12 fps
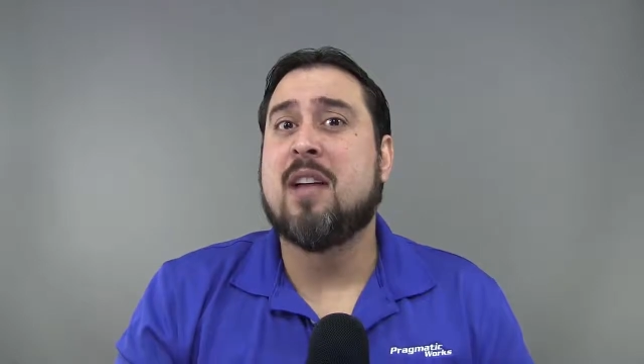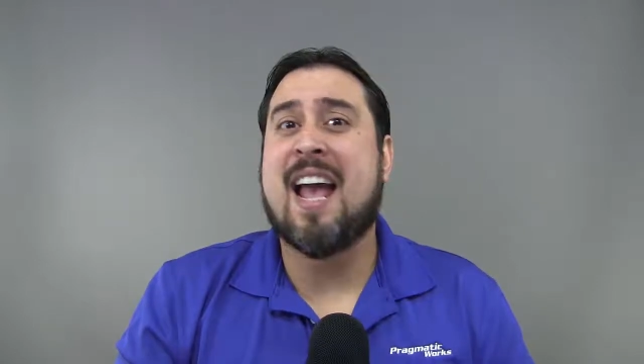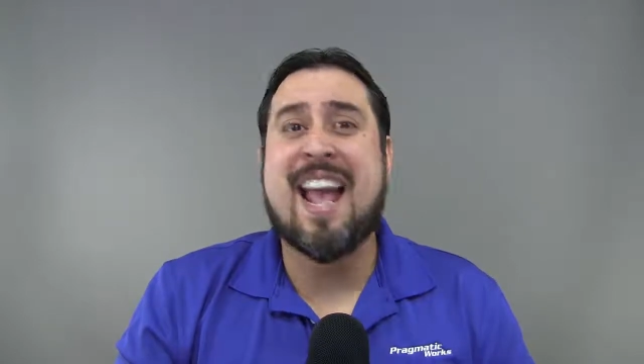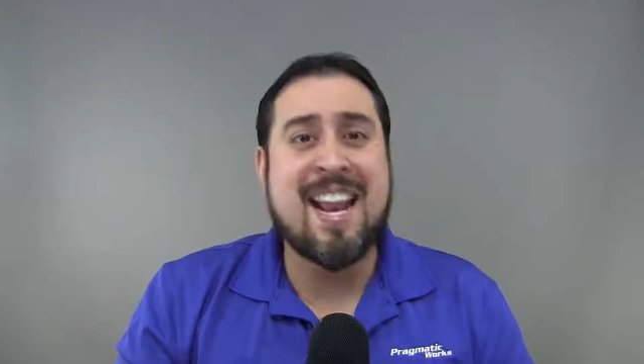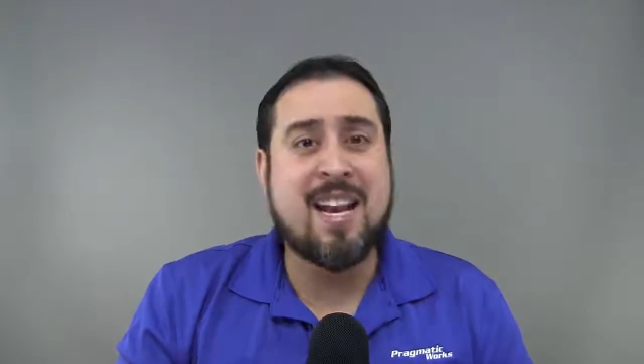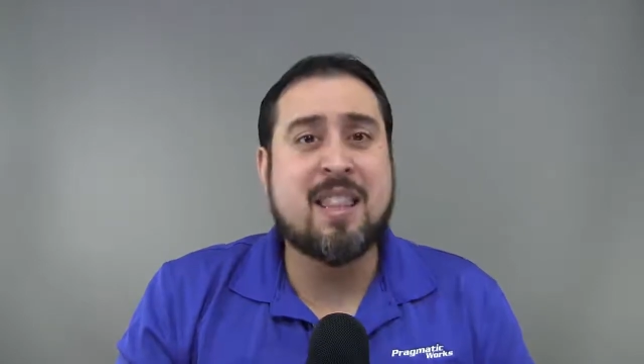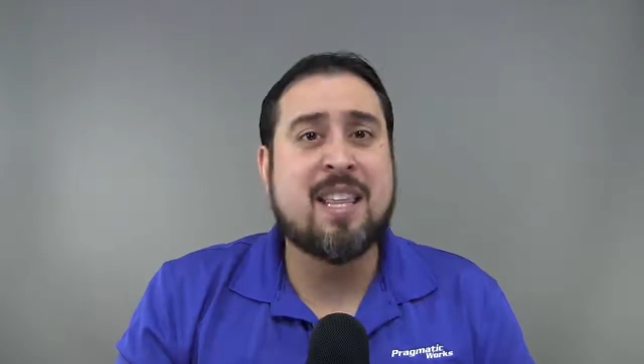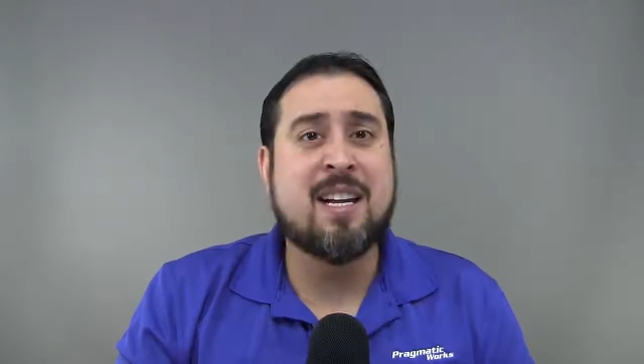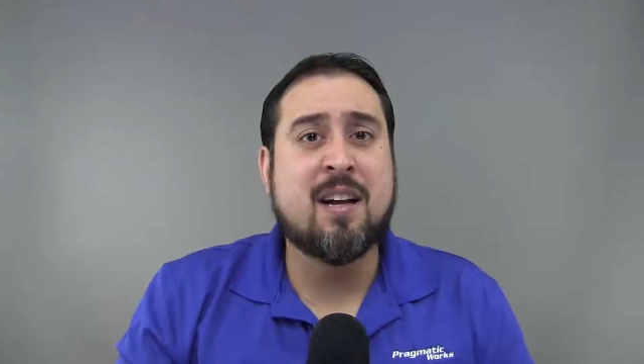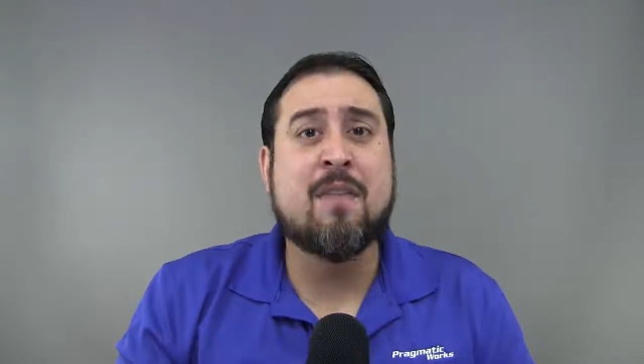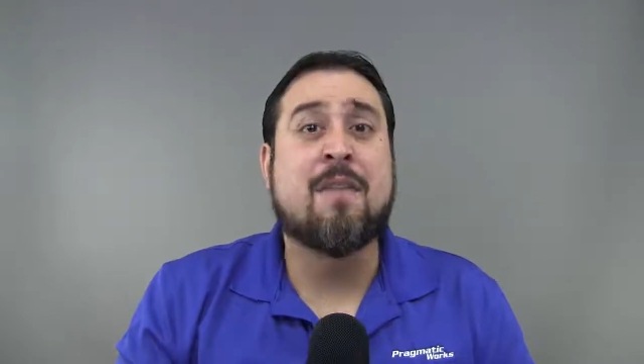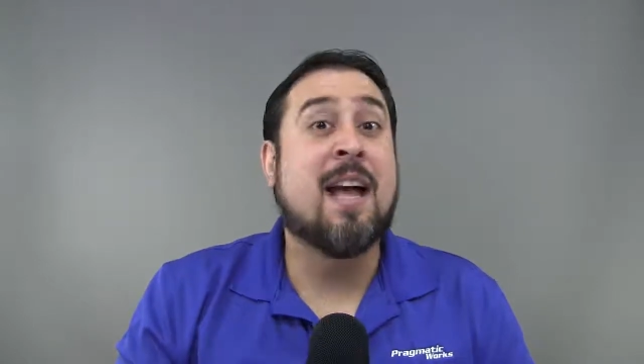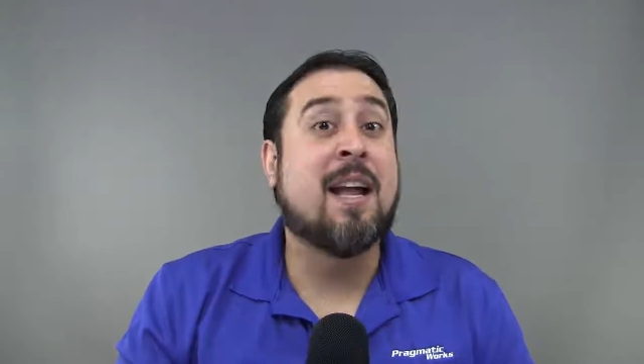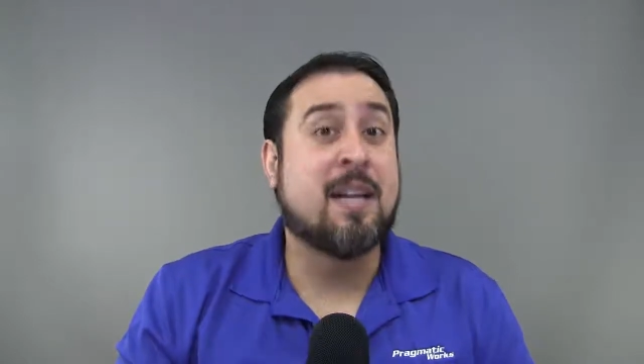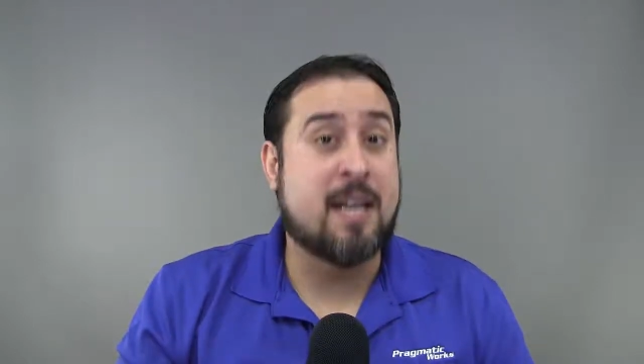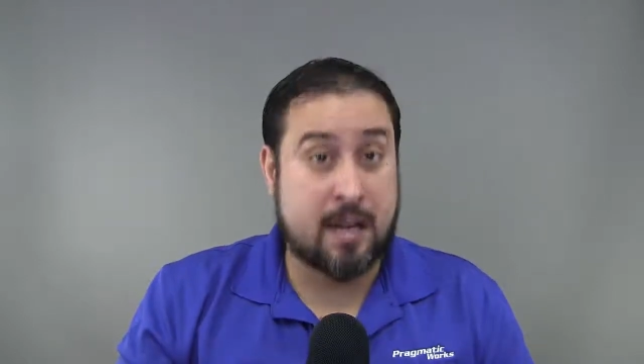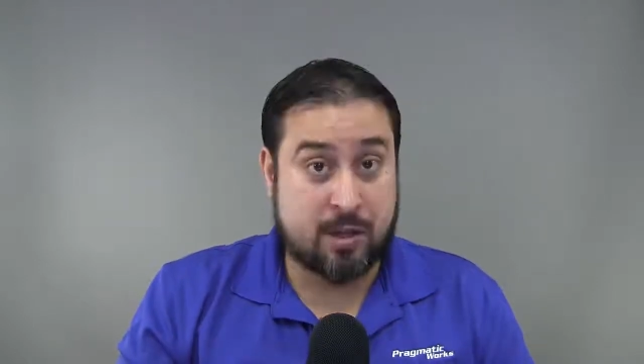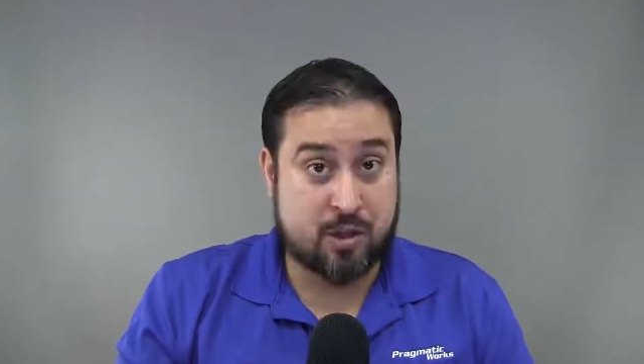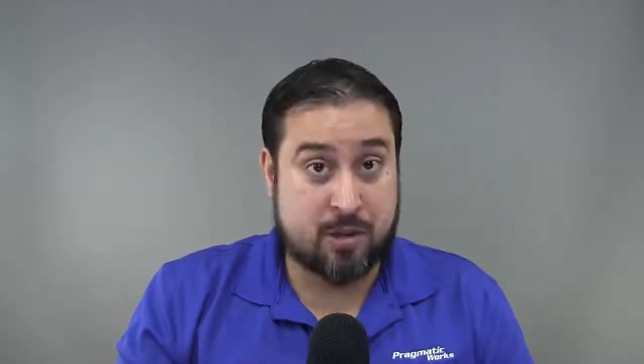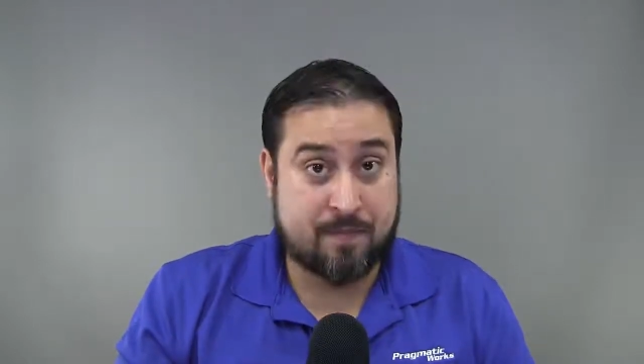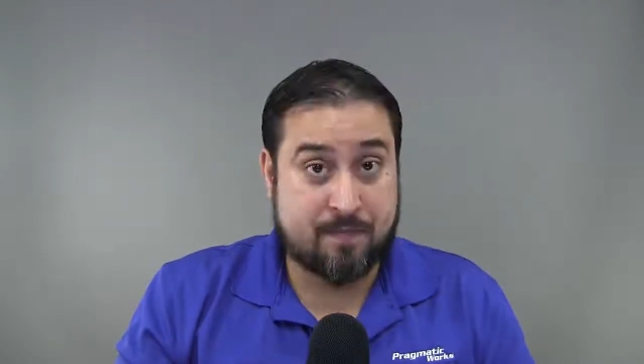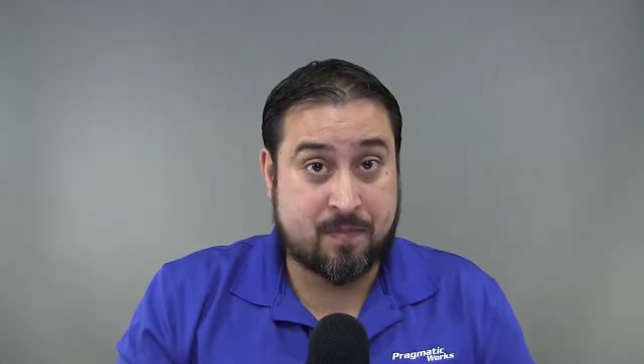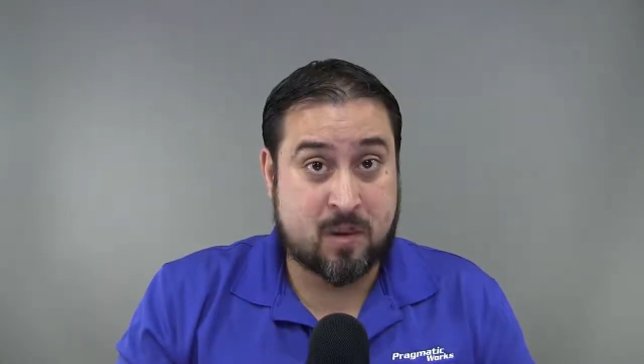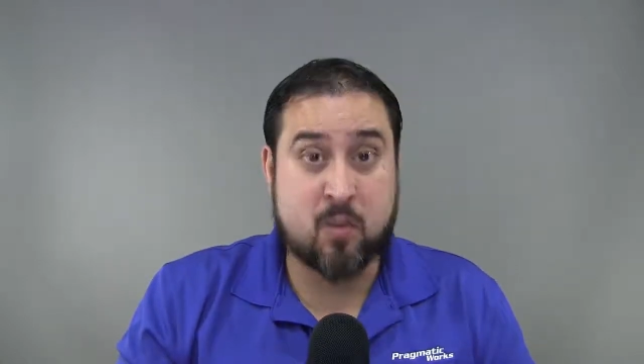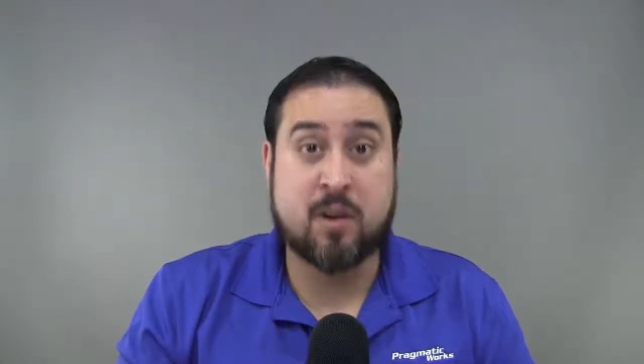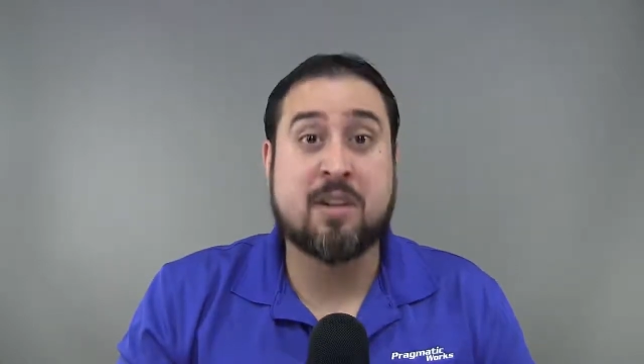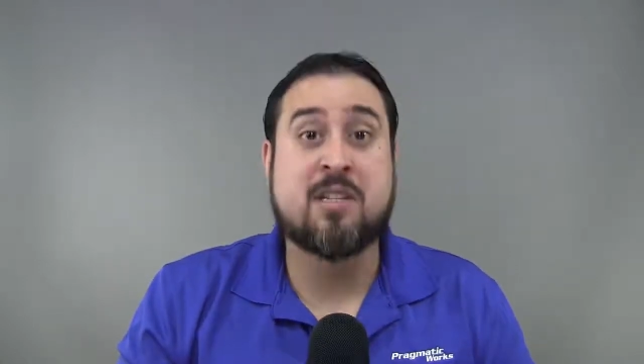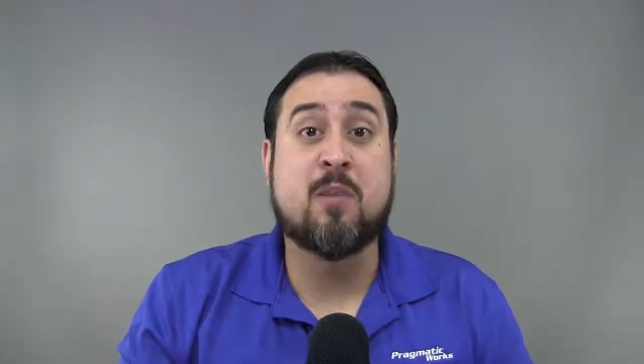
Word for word: anything of that nature. And we're going to